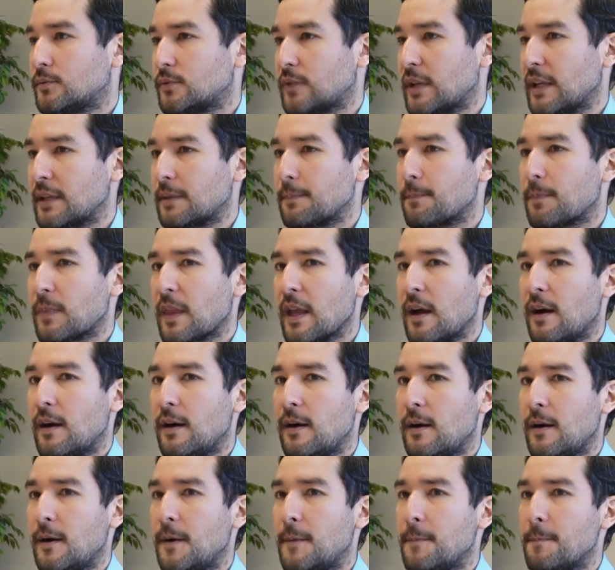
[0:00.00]
Right.
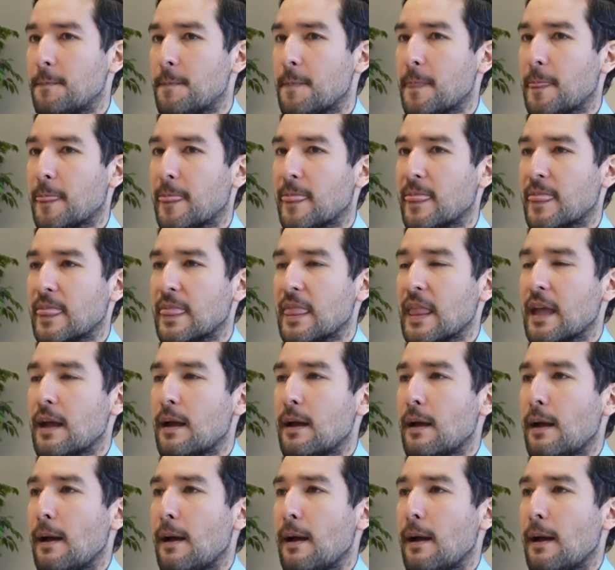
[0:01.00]
Um,